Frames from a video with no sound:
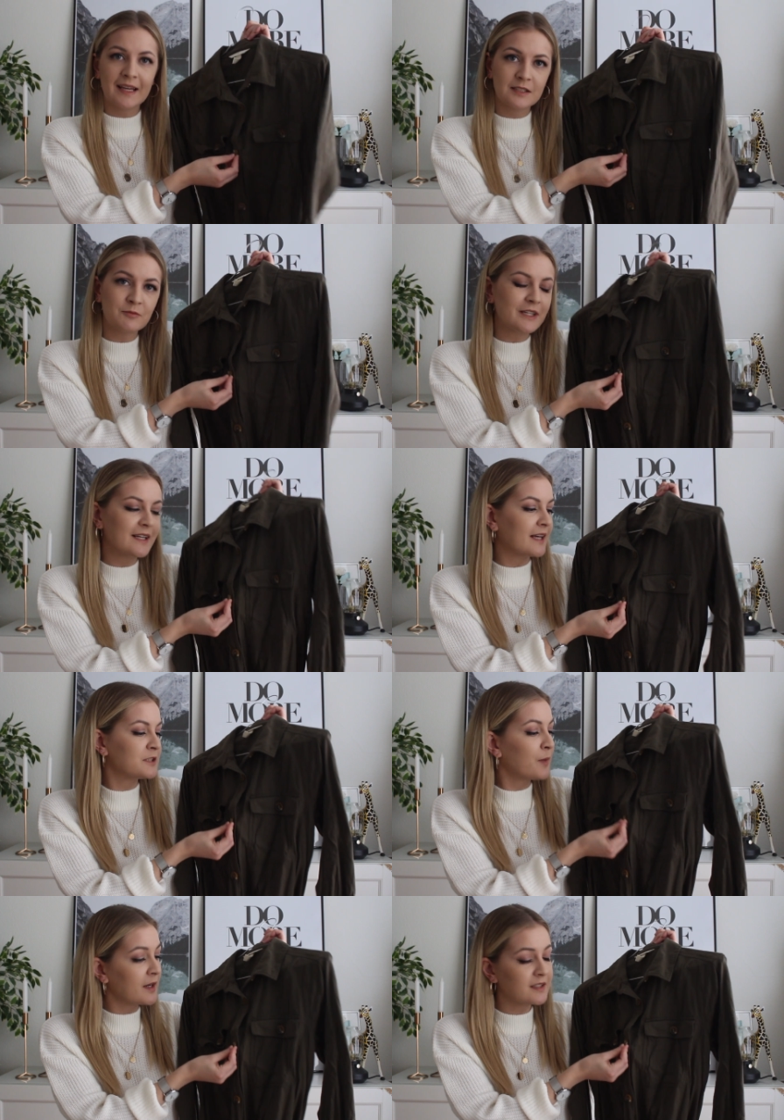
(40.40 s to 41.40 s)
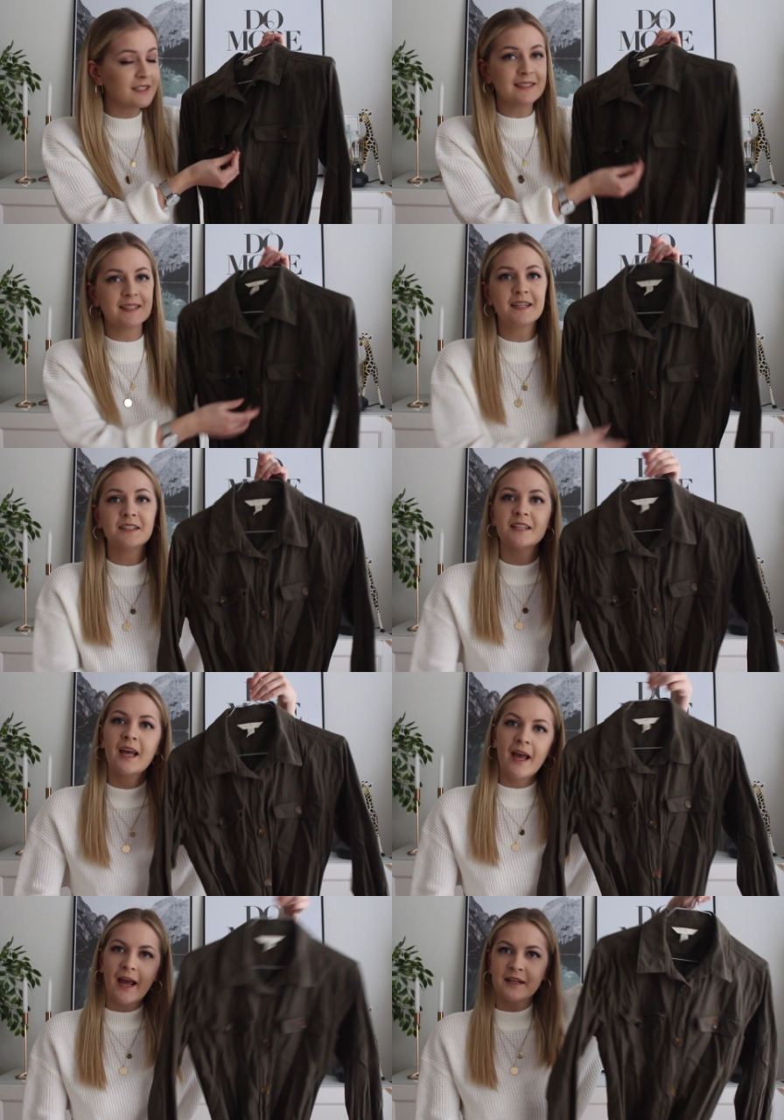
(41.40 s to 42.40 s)
has some really nice button details
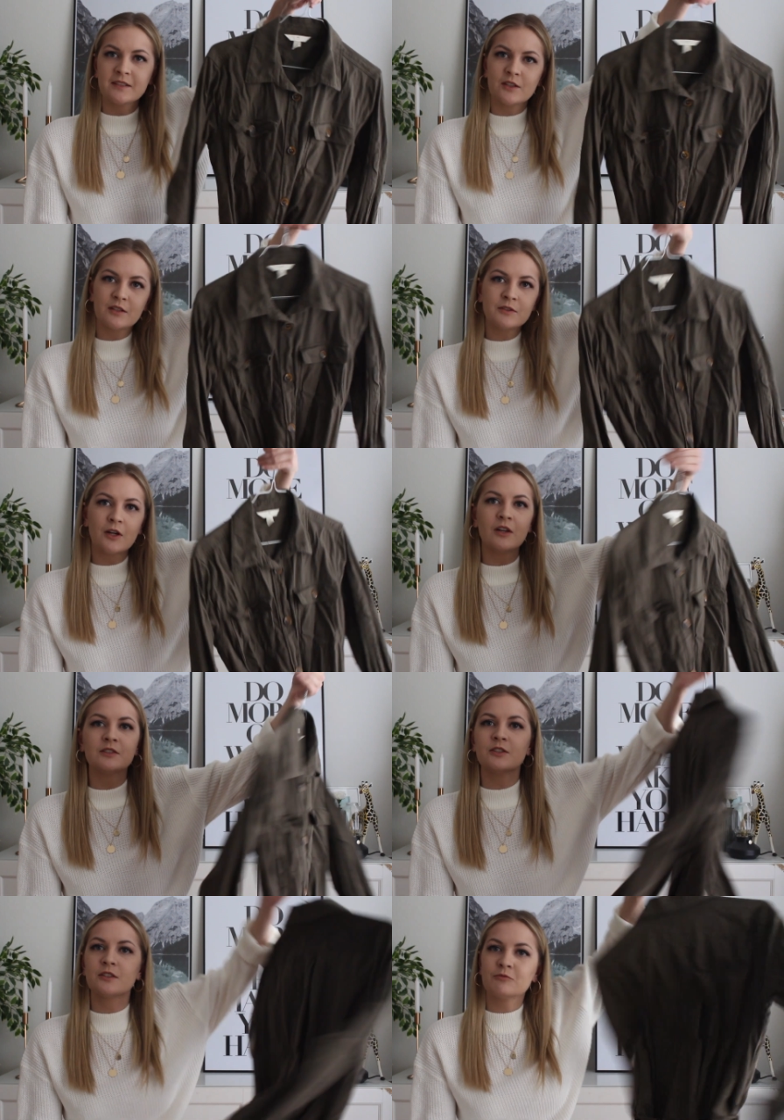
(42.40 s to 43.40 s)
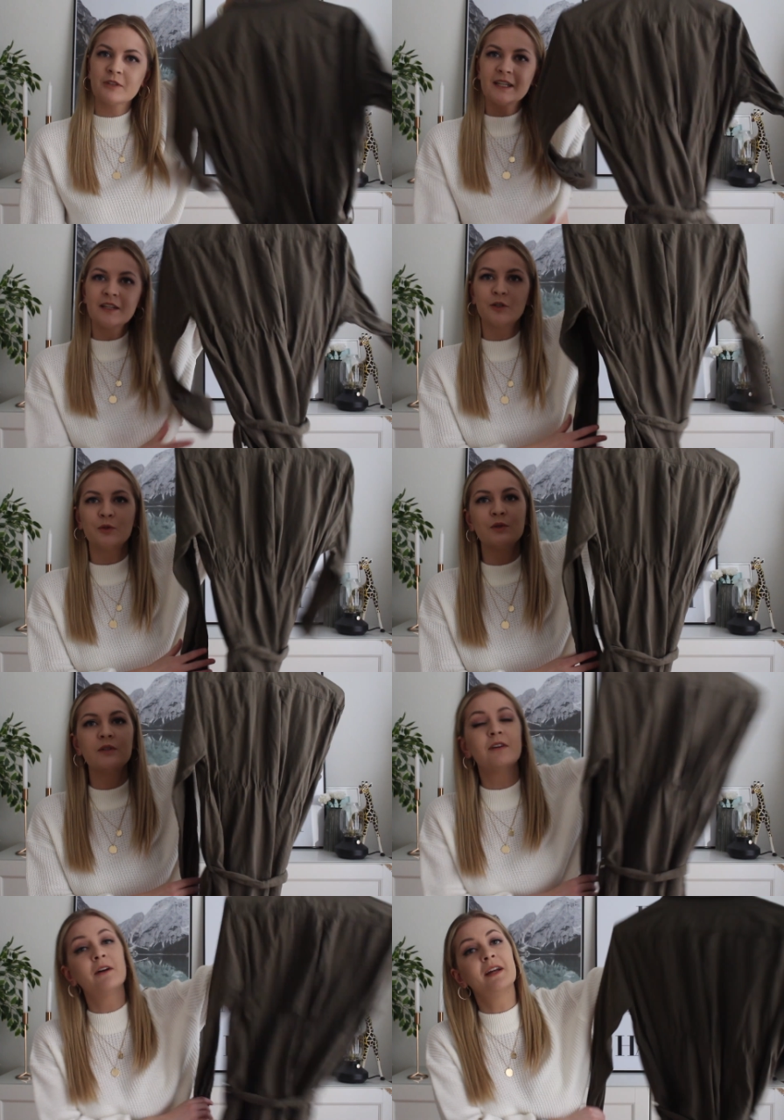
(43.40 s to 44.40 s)
and it's overall just a really
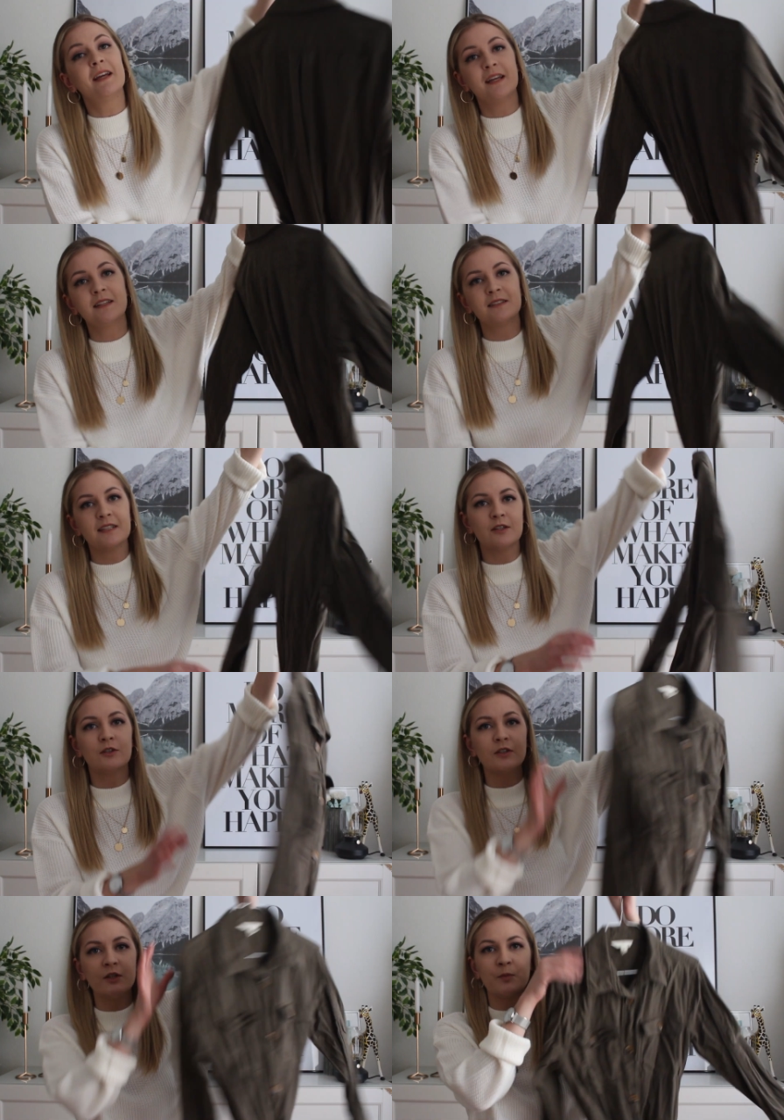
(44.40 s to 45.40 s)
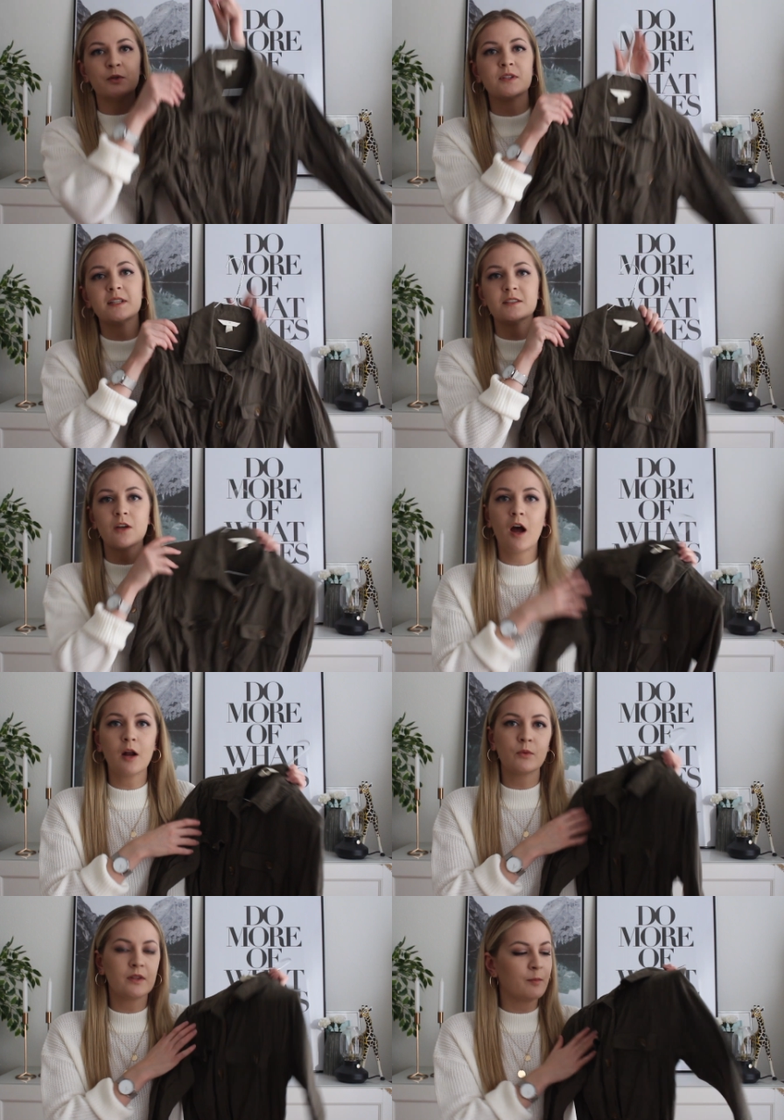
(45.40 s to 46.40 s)
cool, very easy look. You put these
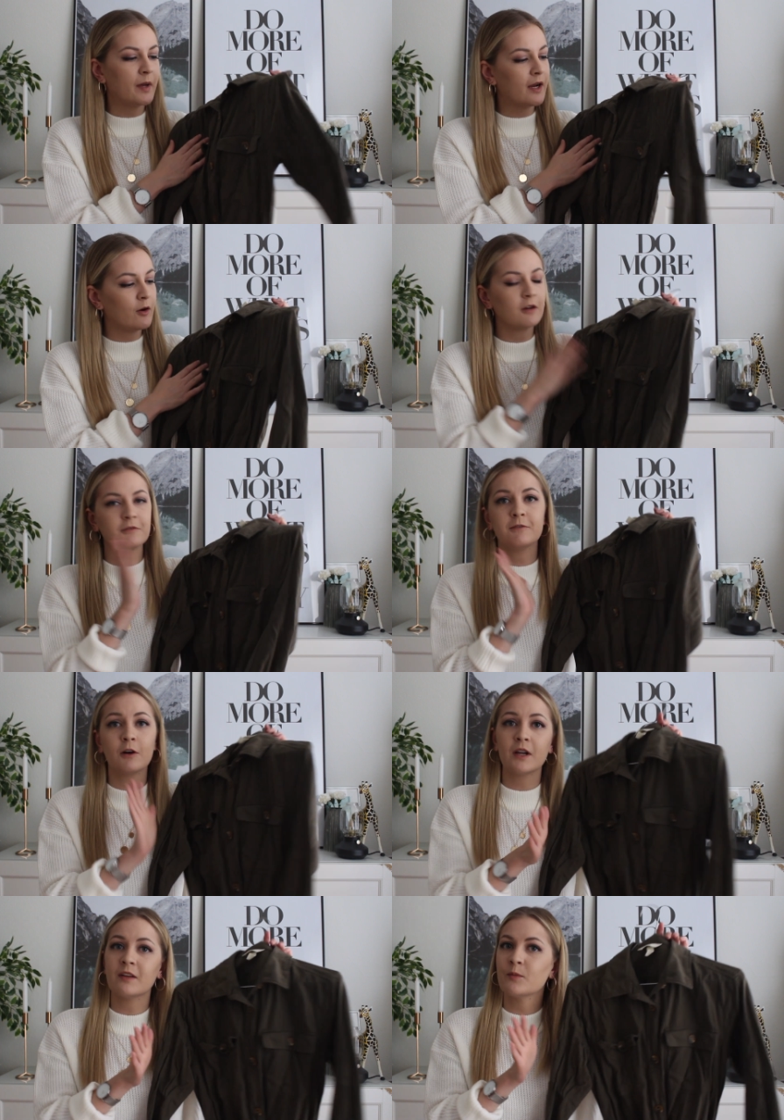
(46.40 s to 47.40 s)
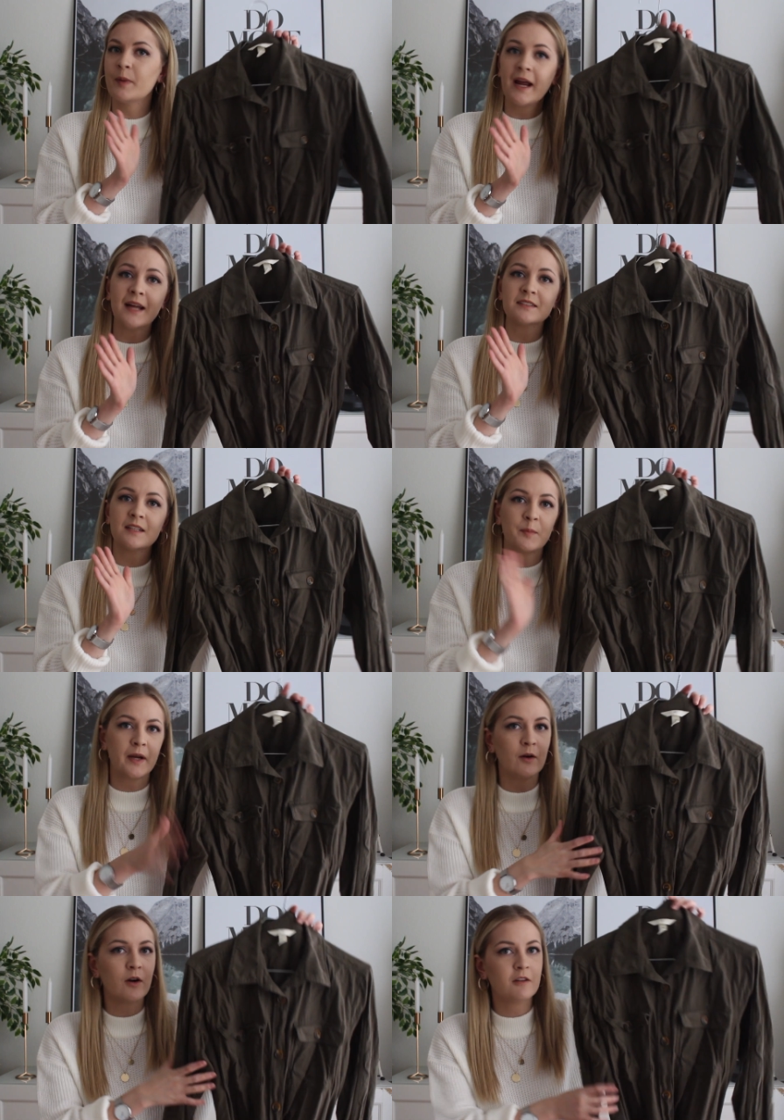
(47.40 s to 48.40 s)
on with a pair of faux leather pants, a
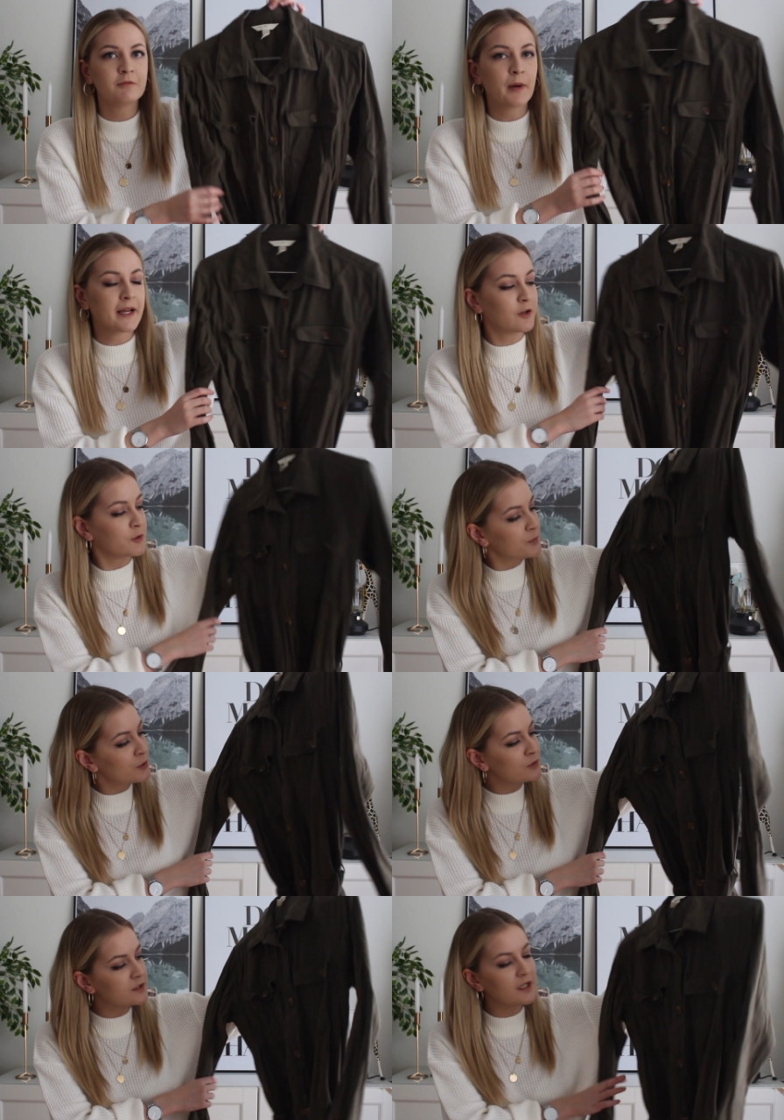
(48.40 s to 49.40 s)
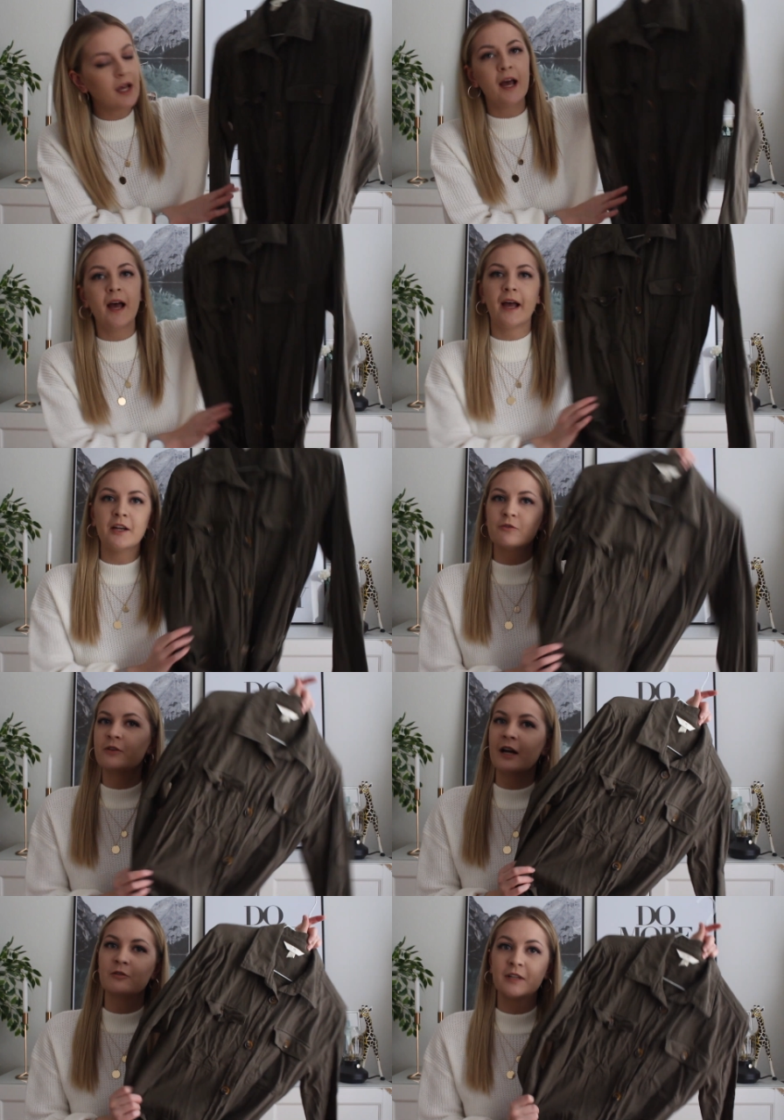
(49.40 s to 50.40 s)
pair of biker boots and you've
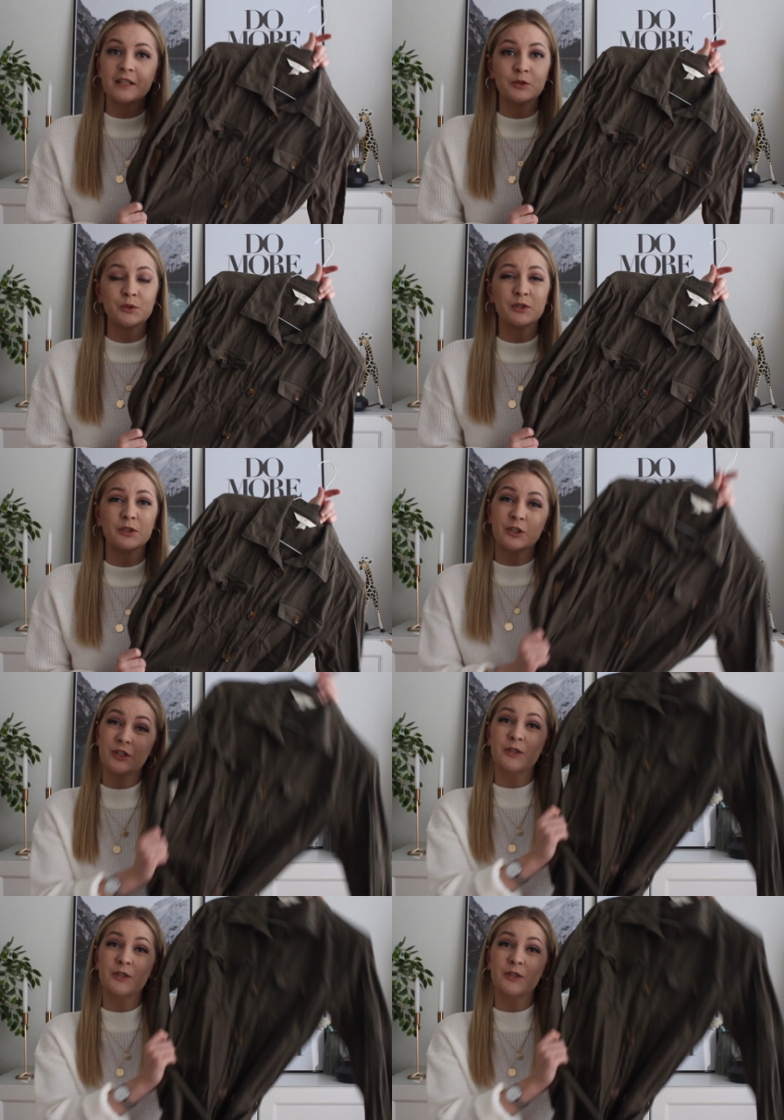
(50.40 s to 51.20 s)
got a really cool look.